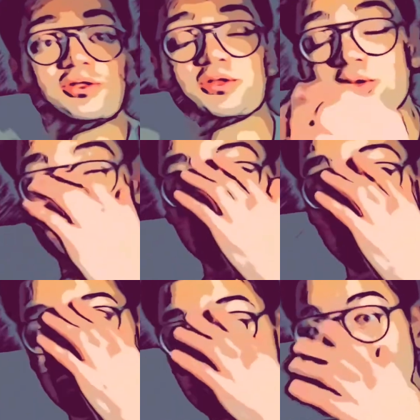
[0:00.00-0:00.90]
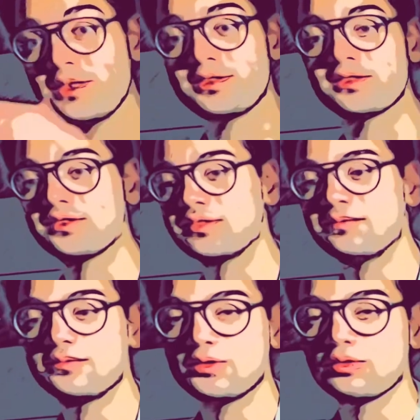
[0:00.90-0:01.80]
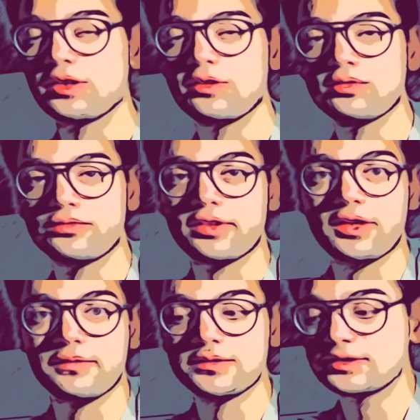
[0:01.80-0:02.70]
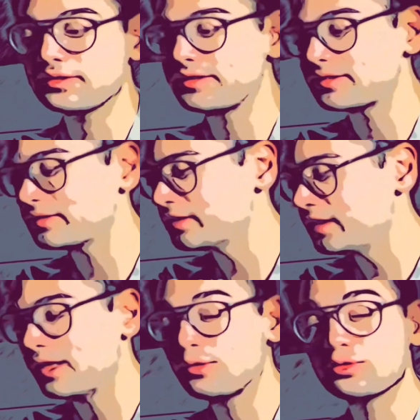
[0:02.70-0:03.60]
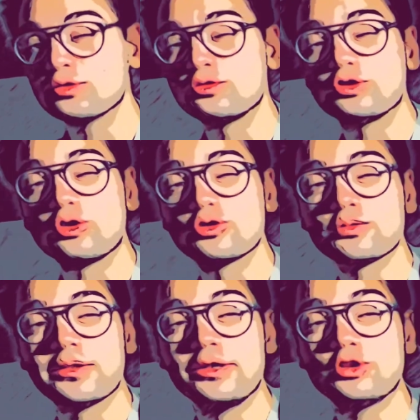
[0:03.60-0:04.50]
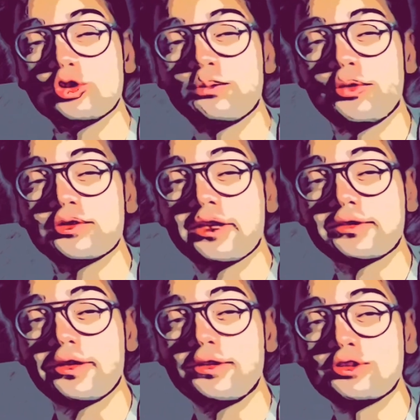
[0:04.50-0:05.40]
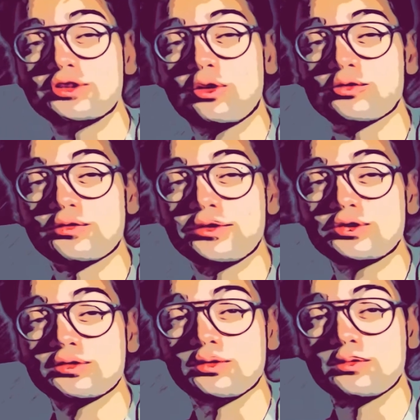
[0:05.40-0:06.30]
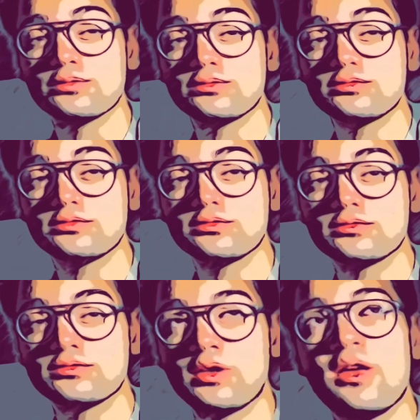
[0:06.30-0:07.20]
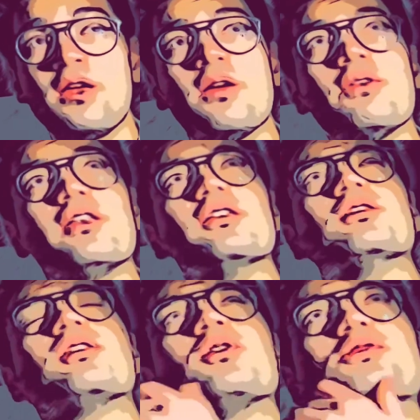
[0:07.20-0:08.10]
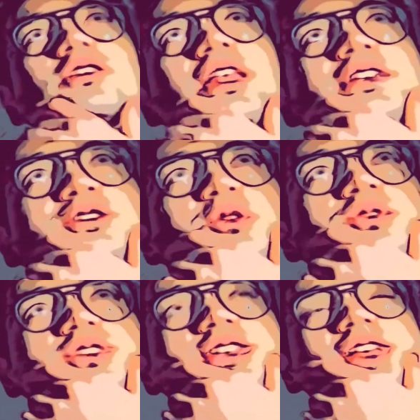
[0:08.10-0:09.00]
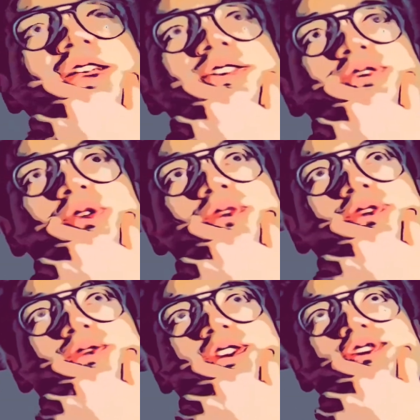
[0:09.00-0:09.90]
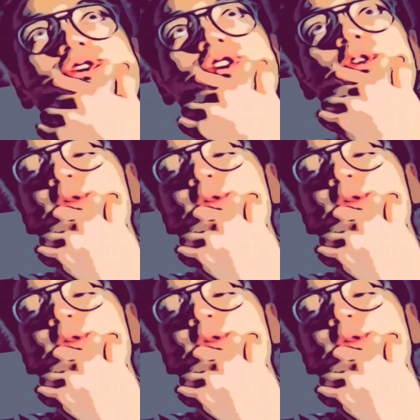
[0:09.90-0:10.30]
So basically, it took a lot of time. It's like I couldn't return to my initial point, like the energy conservation law. Well, let's don't say energy conservation law.